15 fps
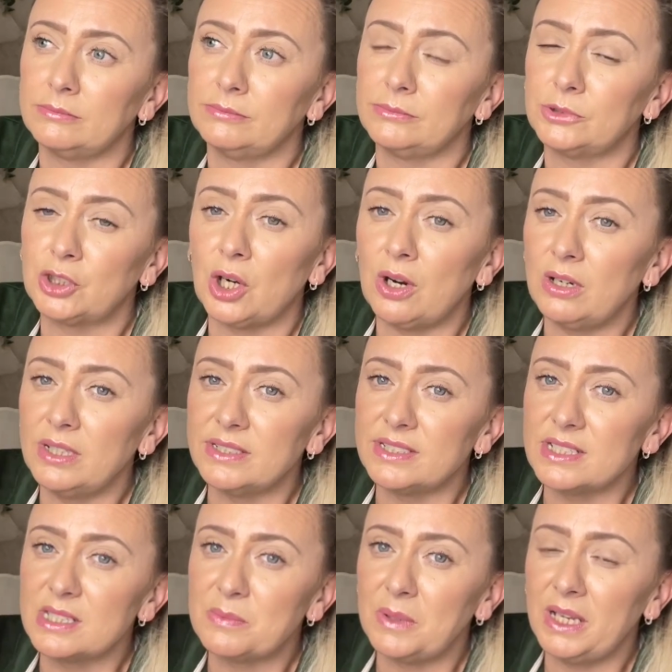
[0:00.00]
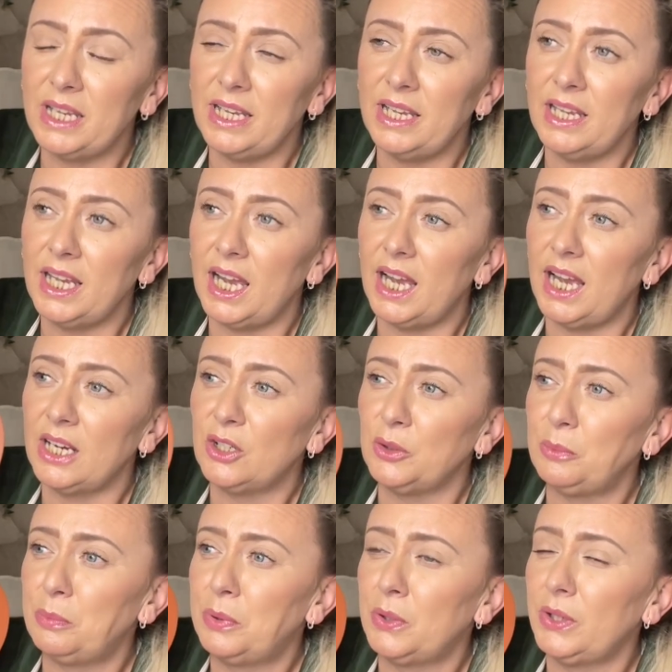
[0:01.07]
chocolate display, I could
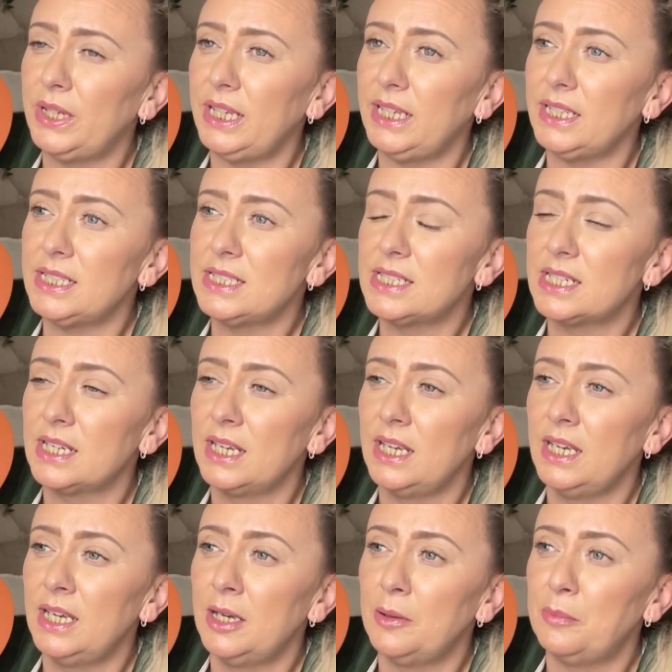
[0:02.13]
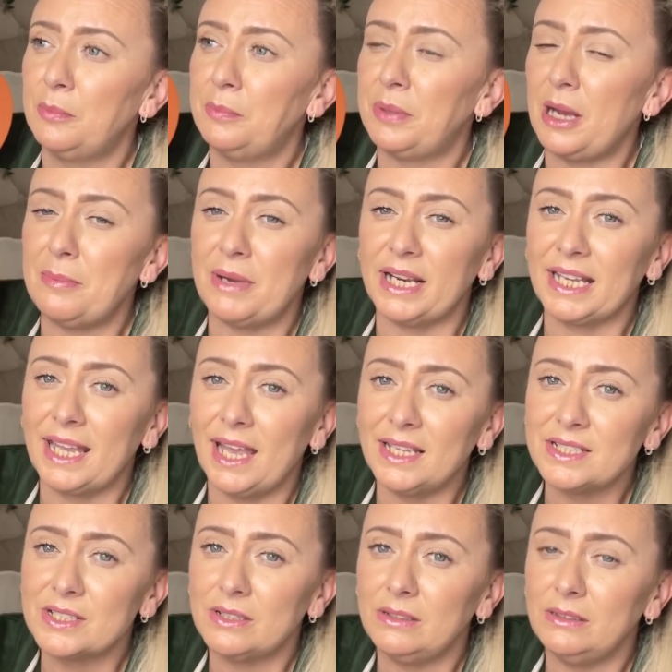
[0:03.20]
put it by my
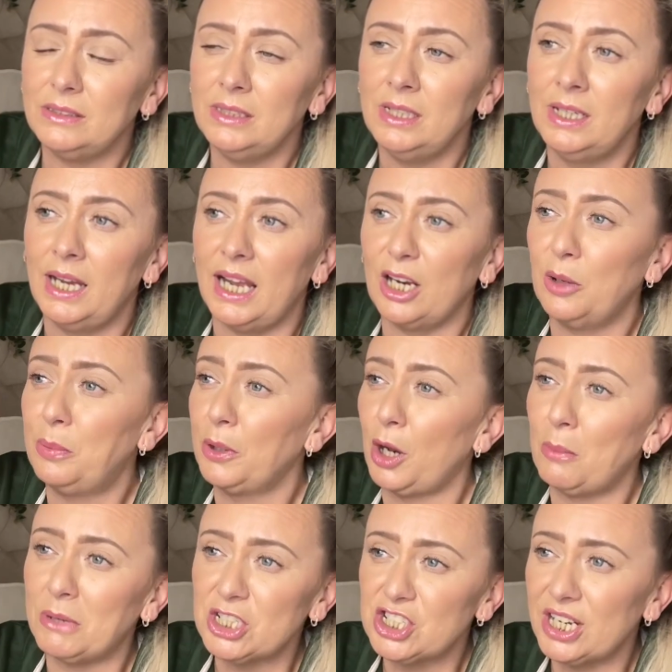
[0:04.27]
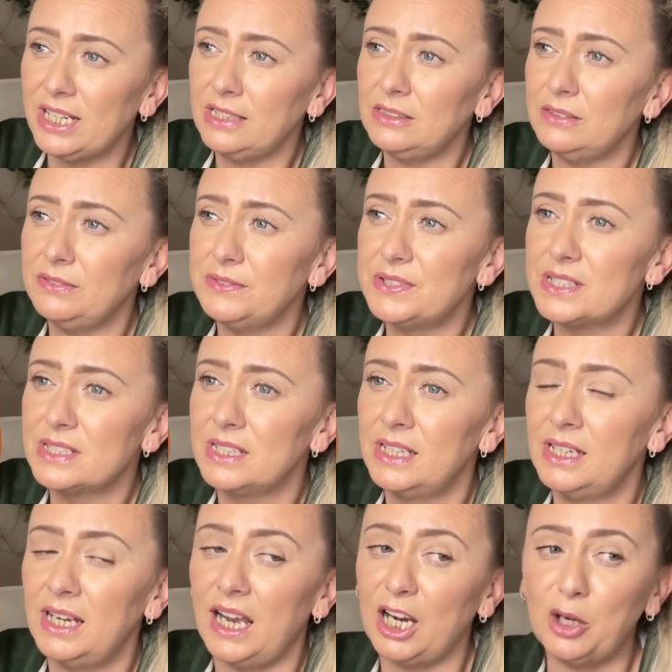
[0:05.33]
kettle, I could put it on my shelves,
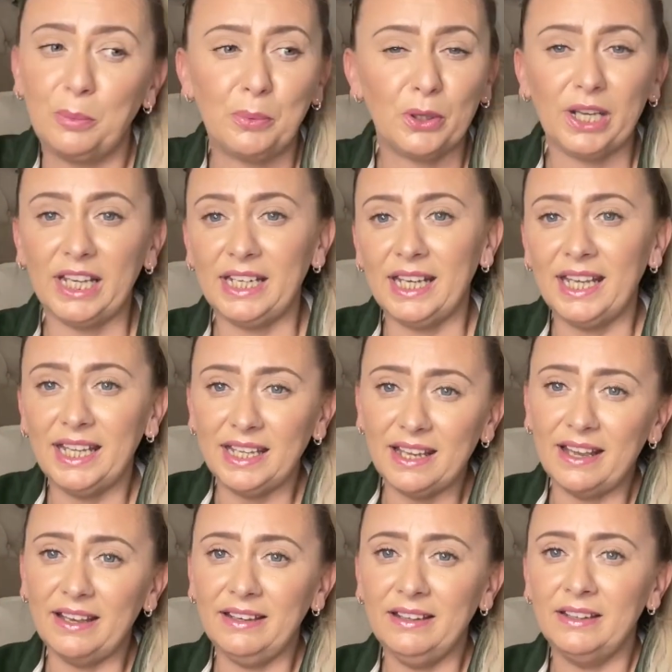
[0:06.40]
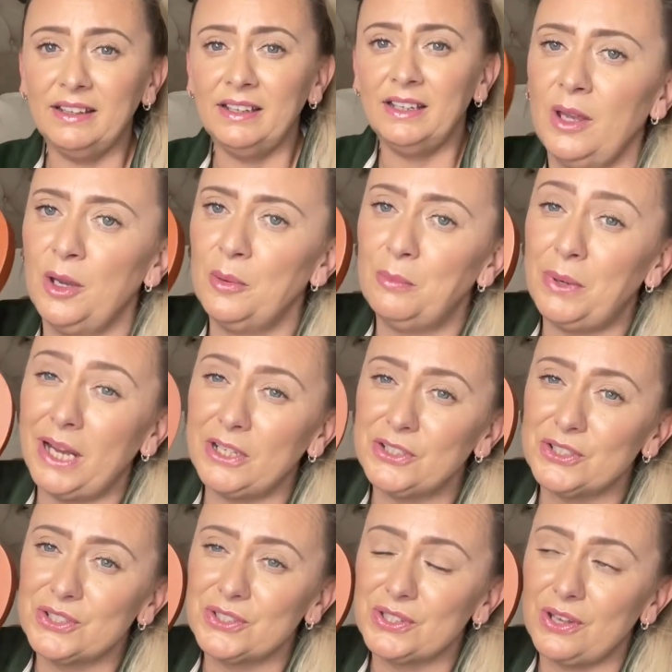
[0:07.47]
I could put it in here. But I
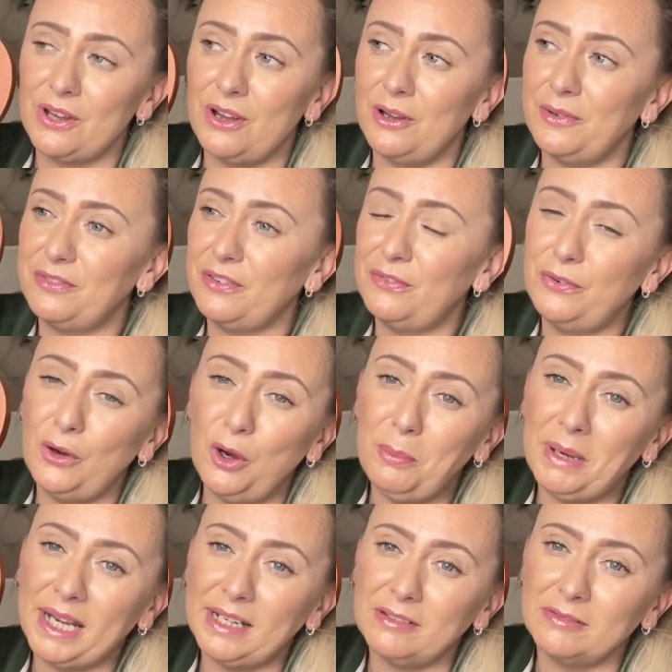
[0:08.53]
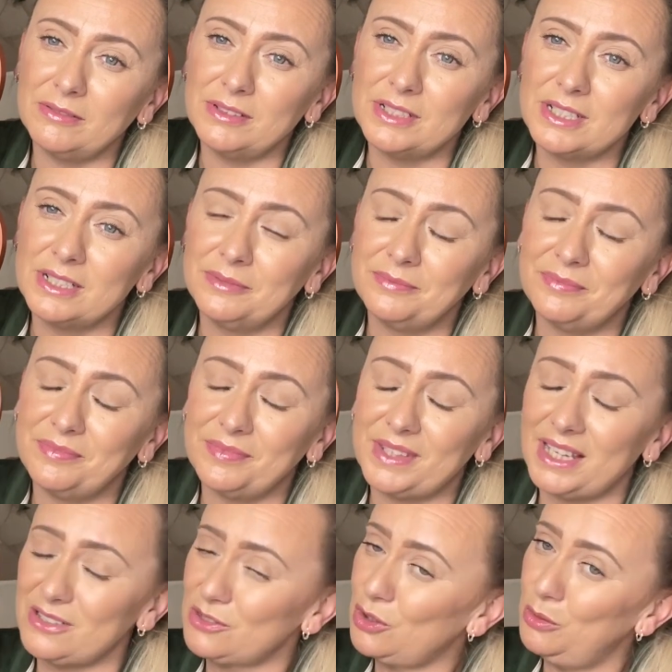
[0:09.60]
just thought, for £4,
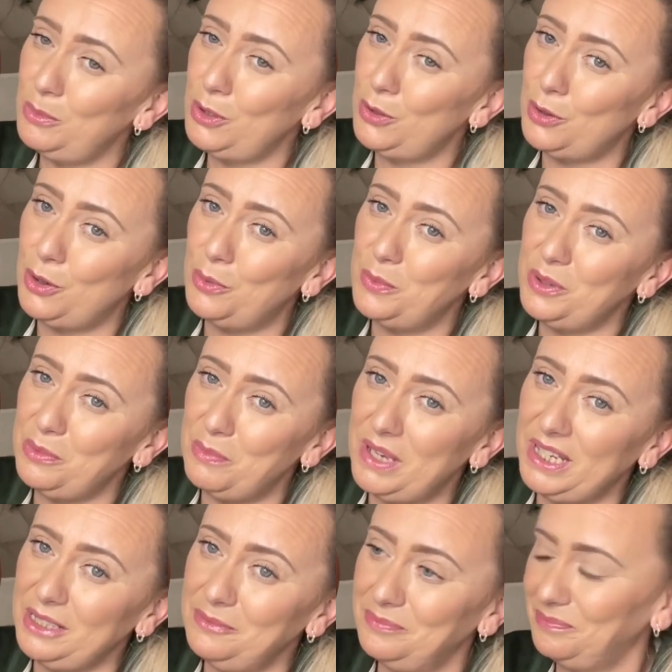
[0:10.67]
that's coming home with me.